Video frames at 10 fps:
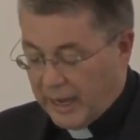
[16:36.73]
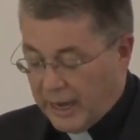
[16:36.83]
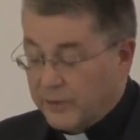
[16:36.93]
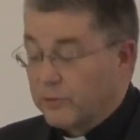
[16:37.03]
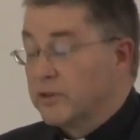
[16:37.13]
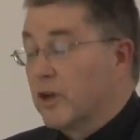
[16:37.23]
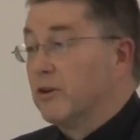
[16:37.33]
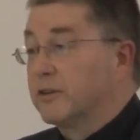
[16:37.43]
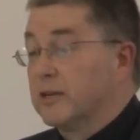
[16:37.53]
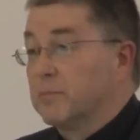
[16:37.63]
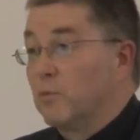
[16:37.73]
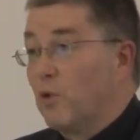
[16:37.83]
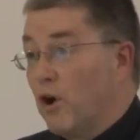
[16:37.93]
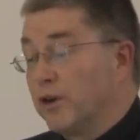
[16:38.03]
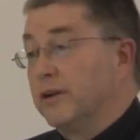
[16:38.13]
as a result, has been
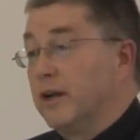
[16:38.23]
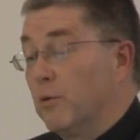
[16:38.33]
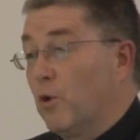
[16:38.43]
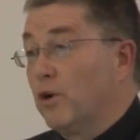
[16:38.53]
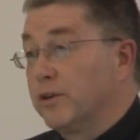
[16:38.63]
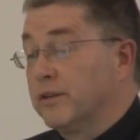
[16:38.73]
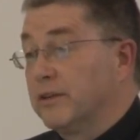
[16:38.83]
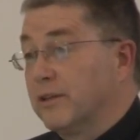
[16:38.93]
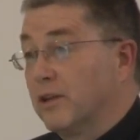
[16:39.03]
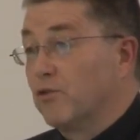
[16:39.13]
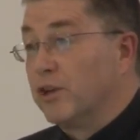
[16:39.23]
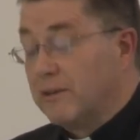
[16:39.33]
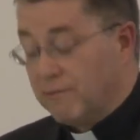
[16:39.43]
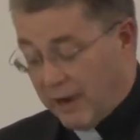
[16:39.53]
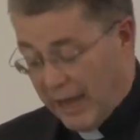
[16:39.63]
awarded the
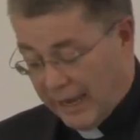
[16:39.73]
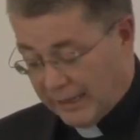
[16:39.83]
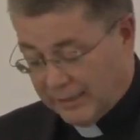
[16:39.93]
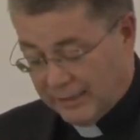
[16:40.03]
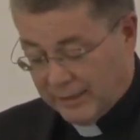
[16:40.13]
Green Flag